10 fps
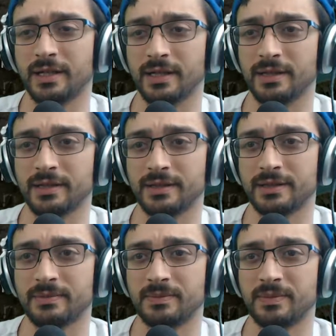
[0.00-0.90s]

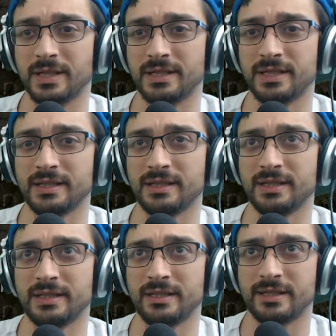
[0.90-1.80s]
It's
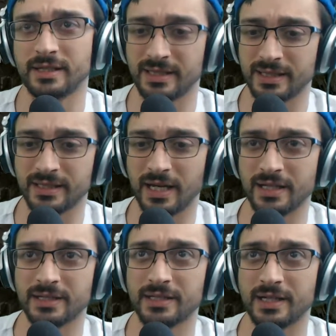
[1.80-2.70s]
basically just a design
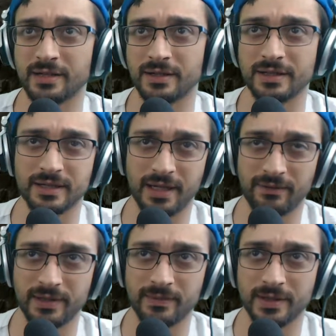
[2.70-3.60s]
standard. It's a
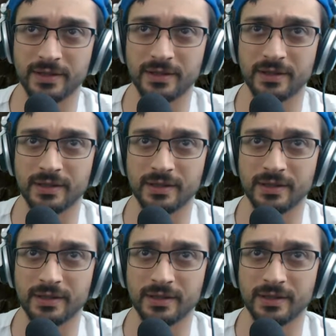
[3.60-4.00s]
safety measure.